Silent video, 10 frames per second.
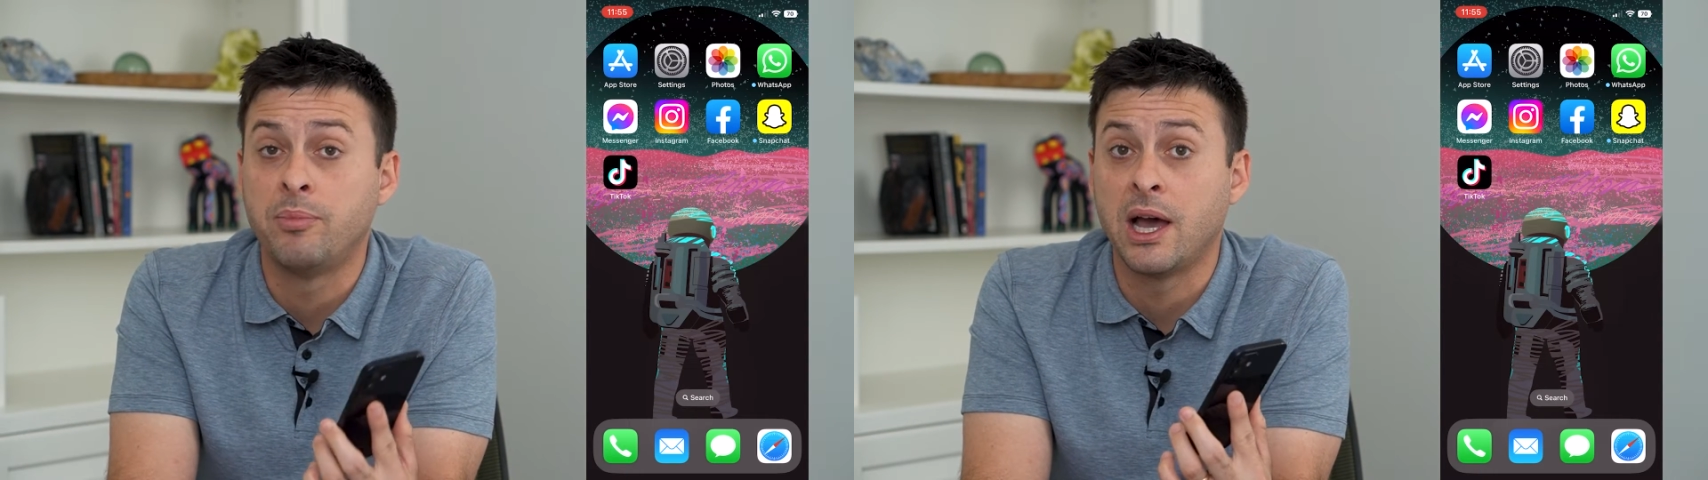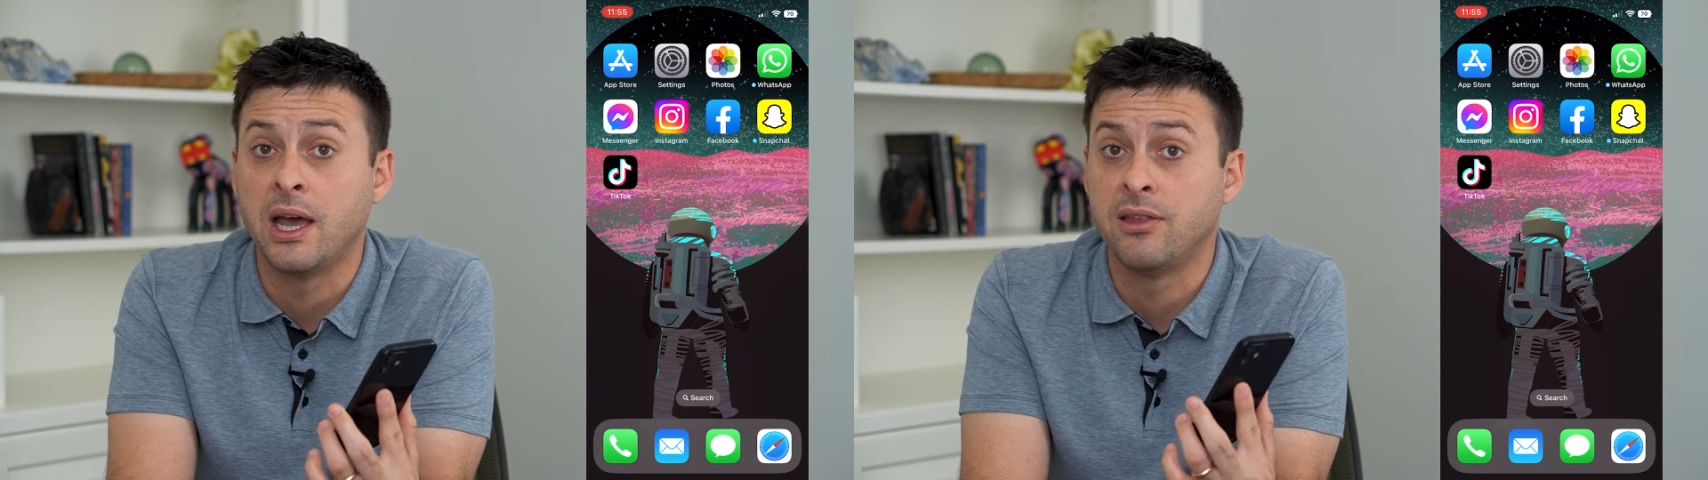
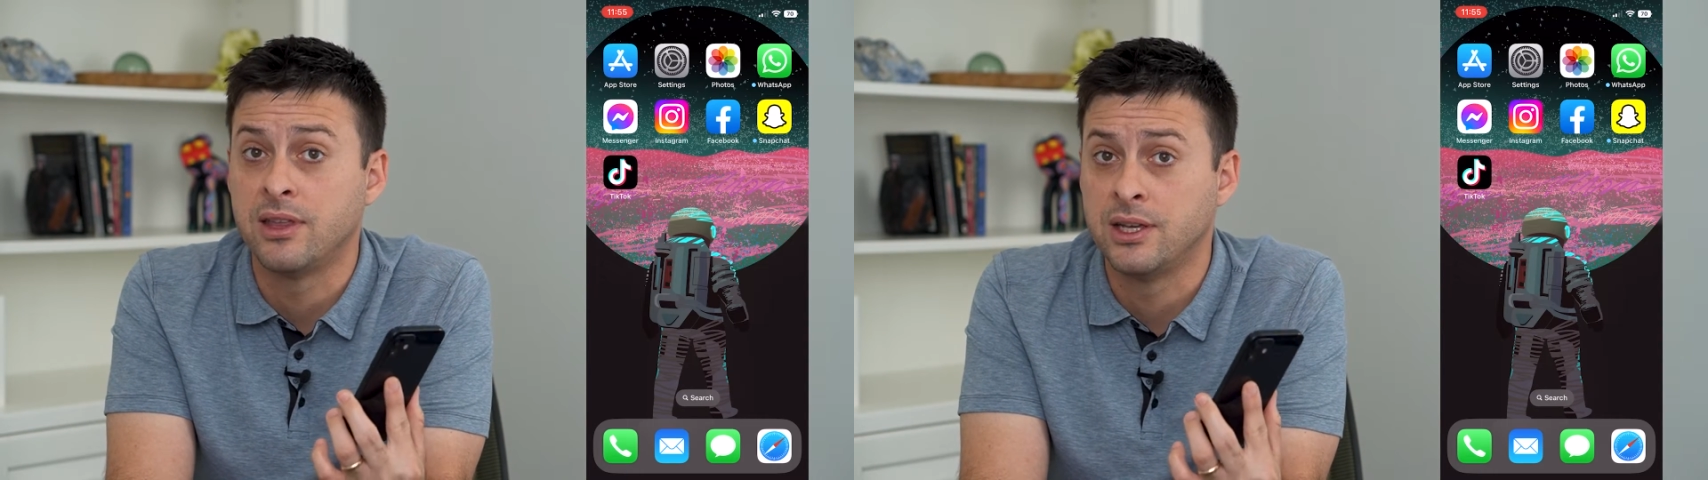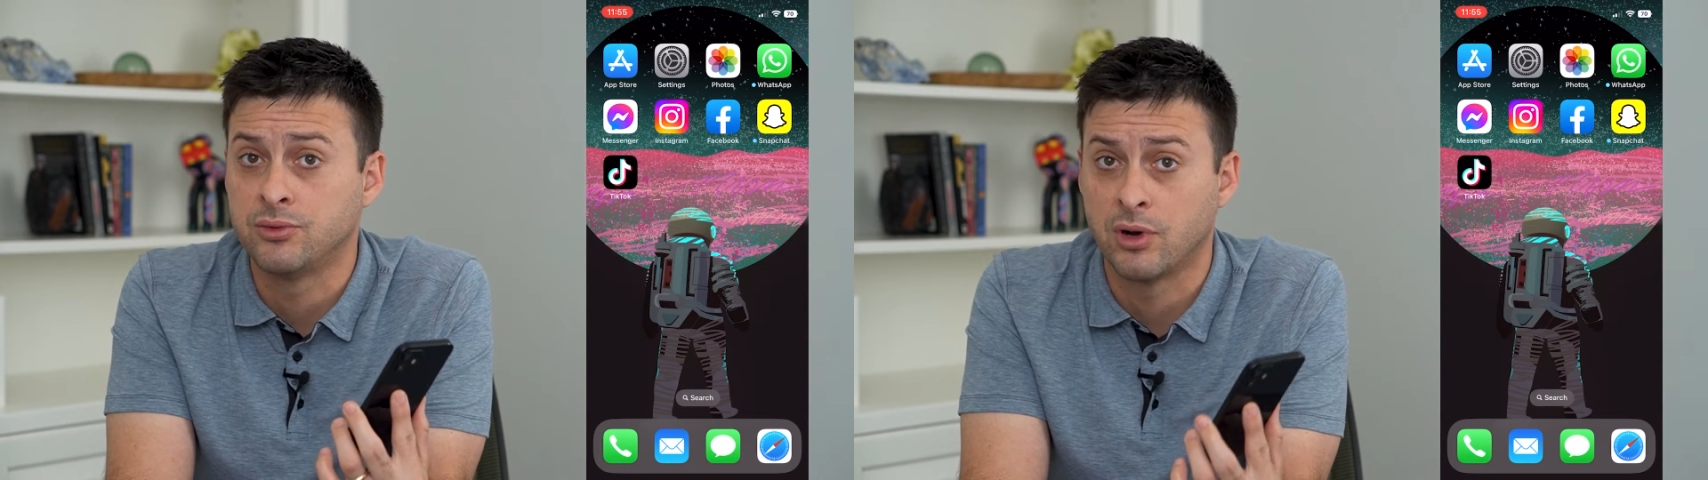by
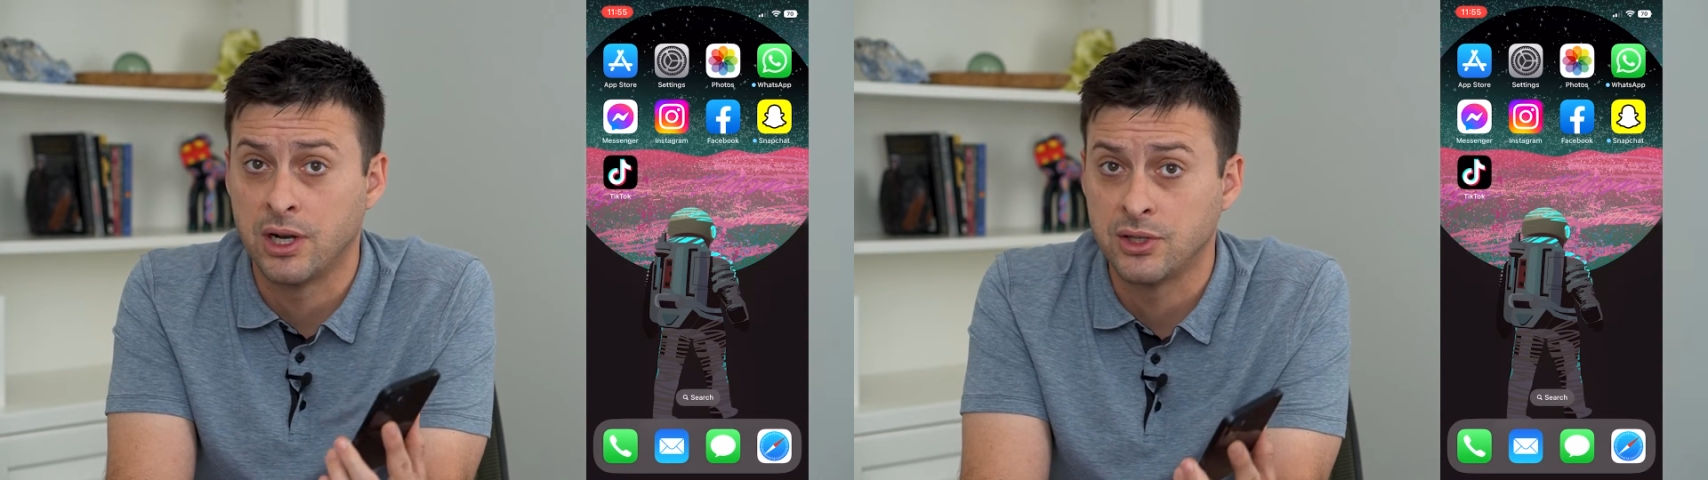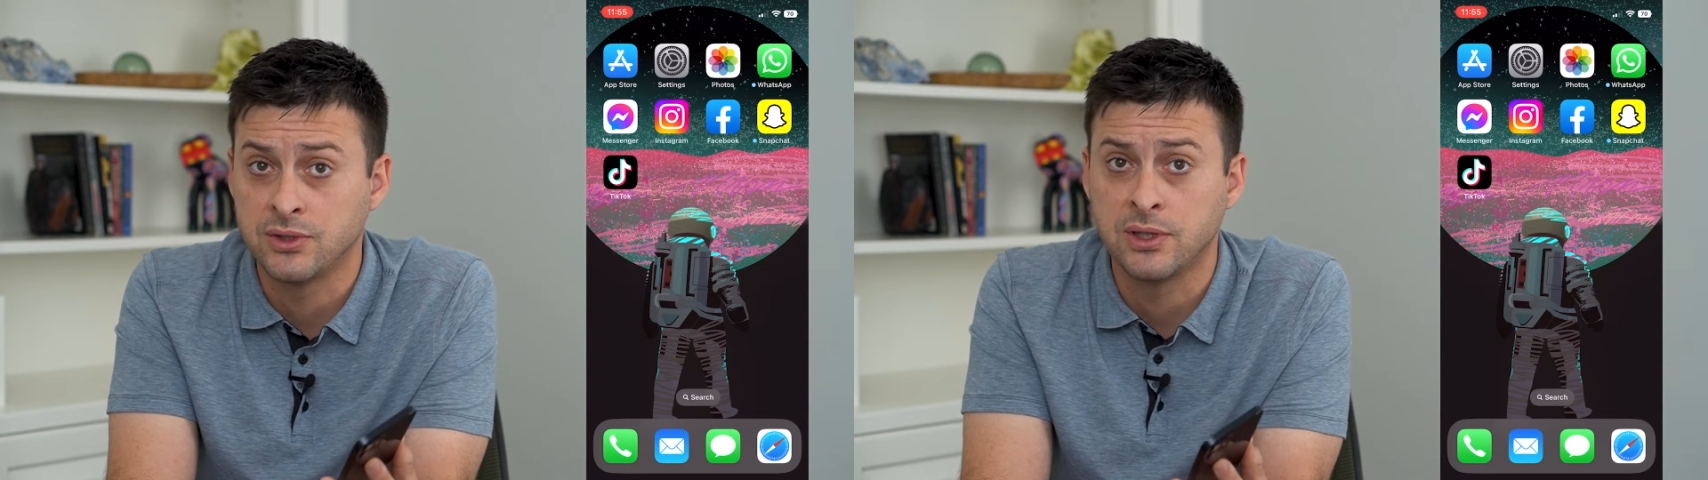things
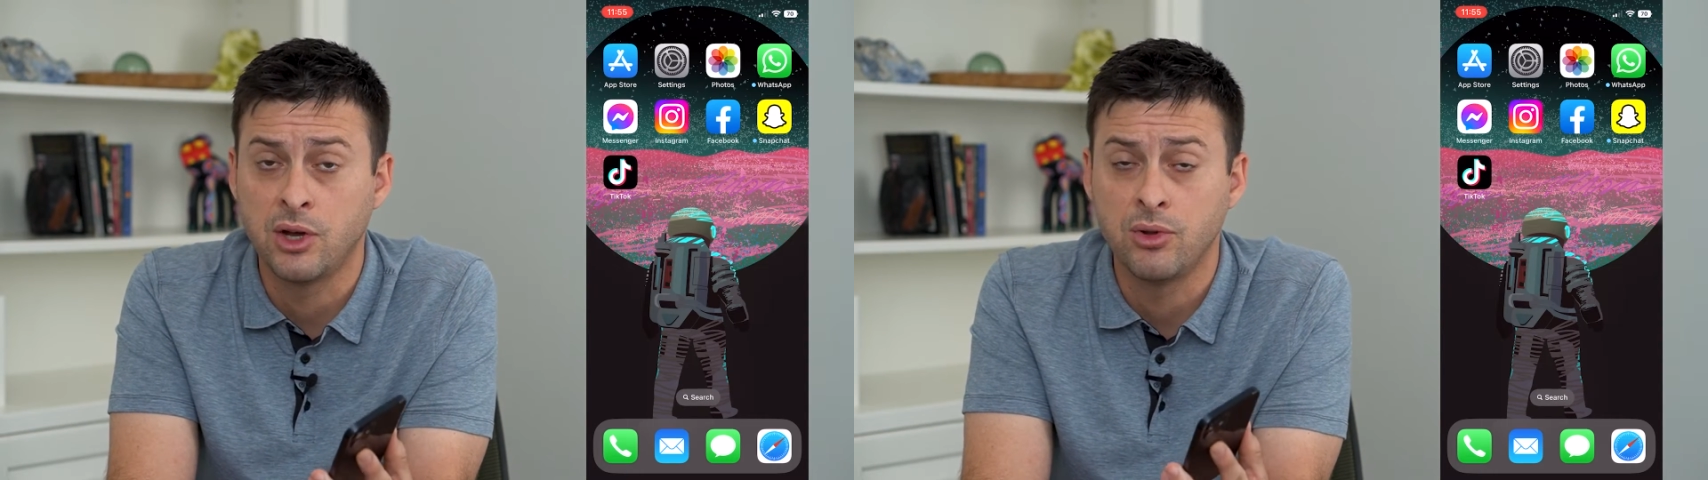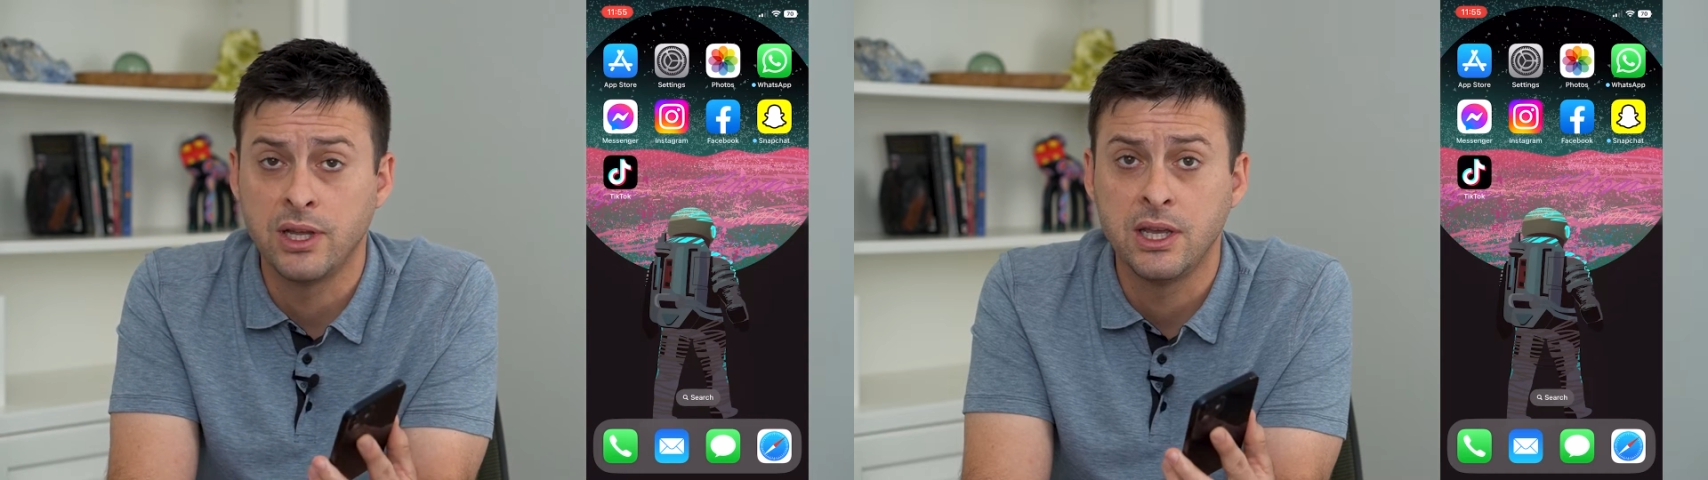running
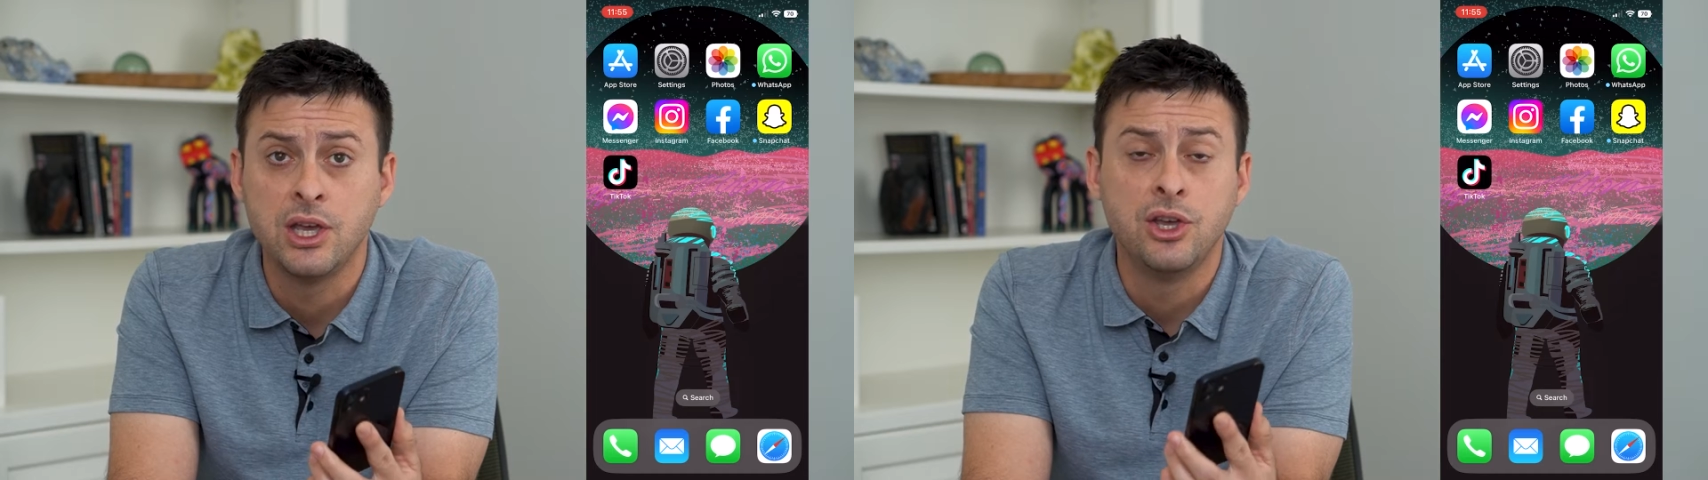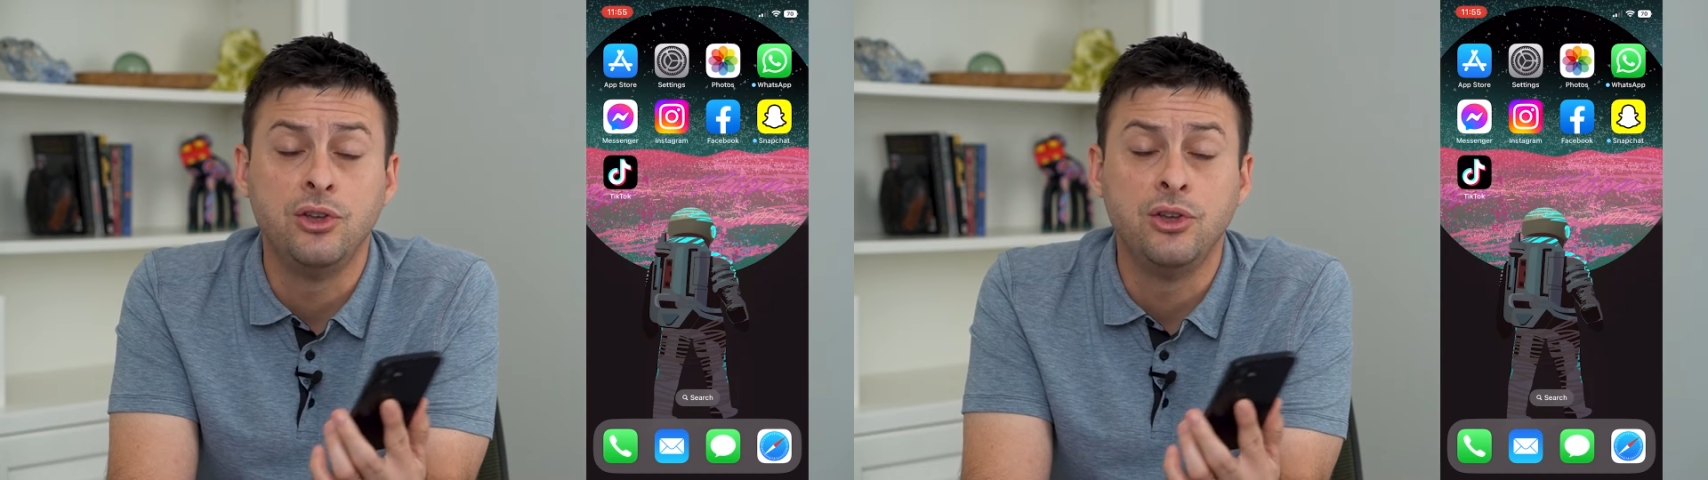slowly,